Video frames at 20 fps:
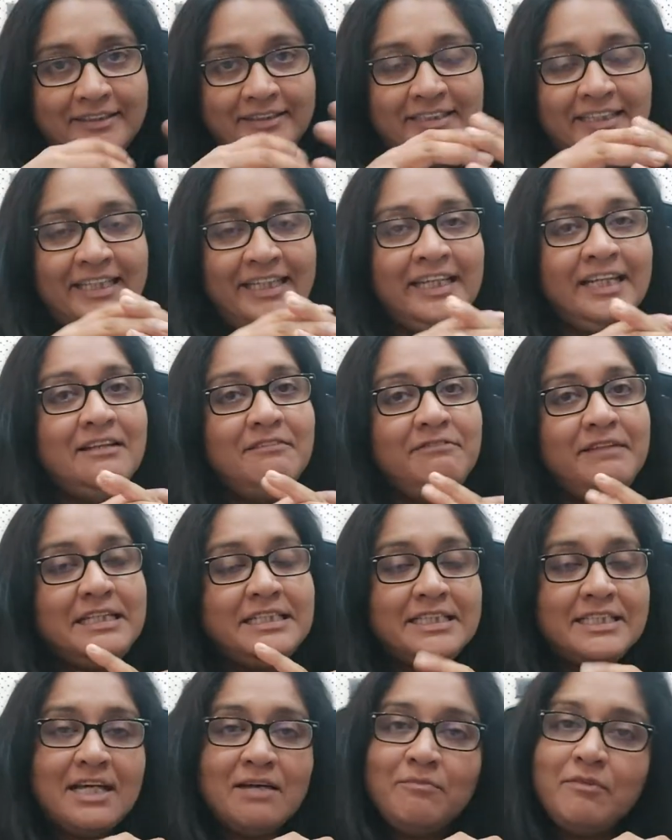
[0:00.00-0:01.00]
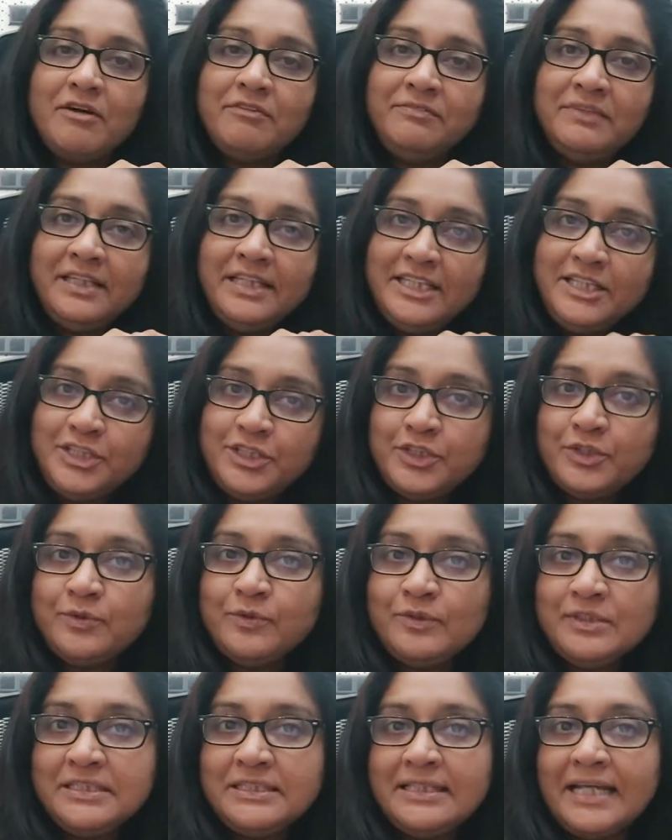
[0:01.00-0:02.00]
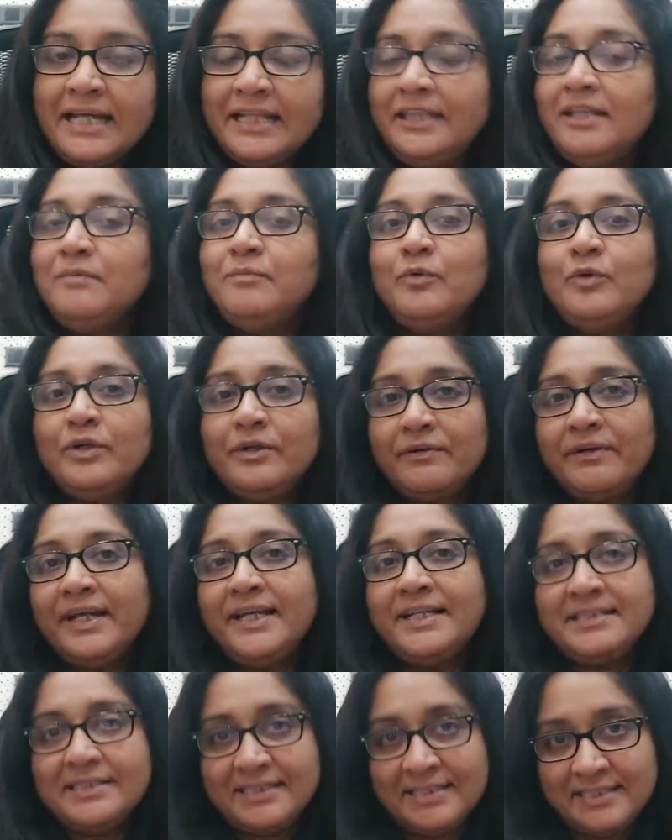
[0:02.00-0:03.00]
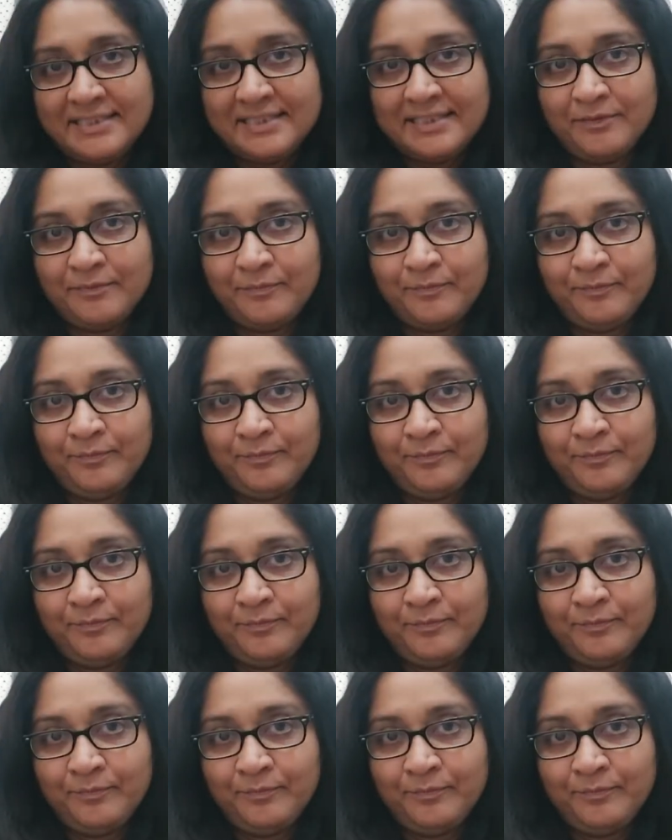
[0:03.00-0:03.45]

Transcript: deal with some of the issues that the book raises.